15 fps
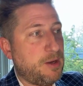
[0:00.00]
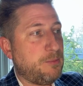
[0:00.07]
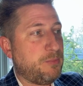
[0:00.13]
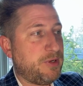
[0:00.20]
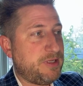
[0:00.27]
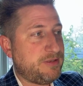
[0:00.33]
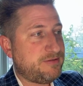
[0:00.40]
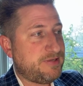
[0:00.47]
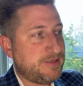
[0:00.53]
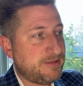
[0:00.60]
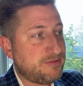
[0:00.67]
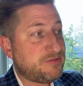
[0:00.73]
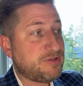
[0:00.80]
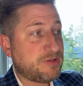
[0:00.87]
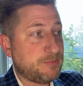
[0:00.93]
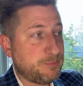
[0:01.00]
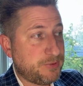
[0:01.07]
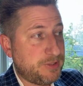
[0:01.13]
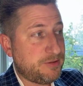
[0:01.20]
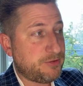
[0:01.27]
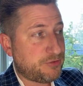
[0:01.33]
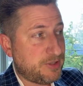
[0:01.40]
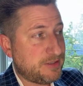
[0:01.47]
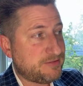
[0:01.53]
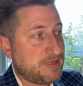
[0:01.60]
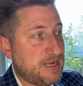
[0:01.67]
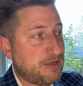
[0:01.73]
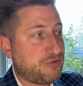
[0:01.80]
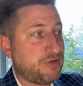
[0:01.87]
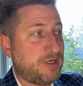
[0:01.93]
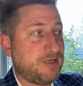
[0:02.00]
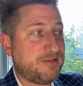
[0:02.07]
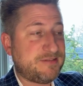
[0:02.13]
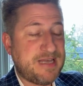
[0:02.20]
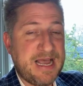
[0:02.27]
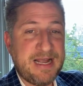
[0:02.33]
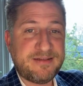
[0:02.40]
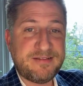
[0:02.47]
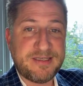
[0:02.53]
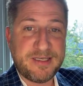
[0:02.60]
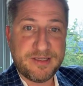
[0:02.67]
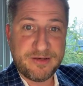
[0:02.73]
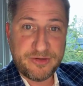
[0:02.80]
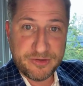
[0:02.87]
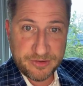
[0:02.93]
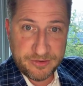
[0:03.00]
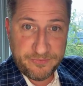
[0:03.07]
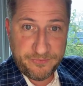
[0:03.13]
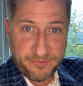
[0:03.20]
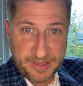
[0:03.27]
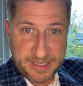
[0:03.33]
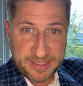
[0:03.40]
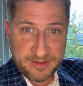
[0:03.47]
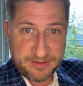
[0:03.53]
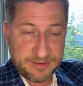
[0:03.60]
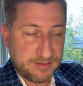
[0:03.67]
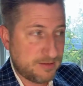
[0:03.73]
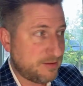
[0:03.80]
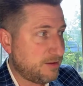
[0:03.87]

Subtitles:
but intends to complete the transaction and is acting in good faith